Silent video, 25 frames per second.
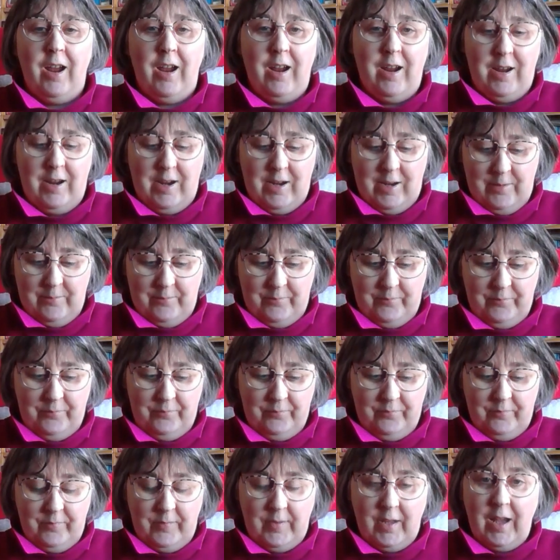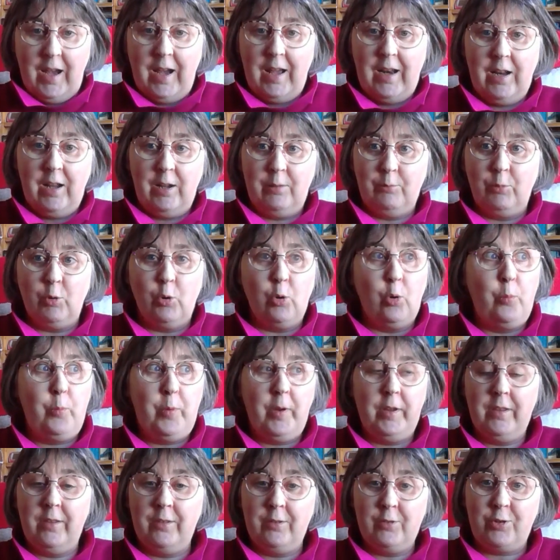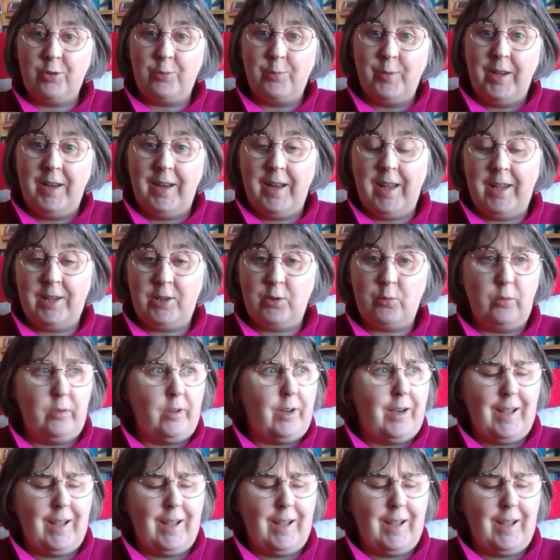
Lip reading: And I'm hoping that there's going to be a next one.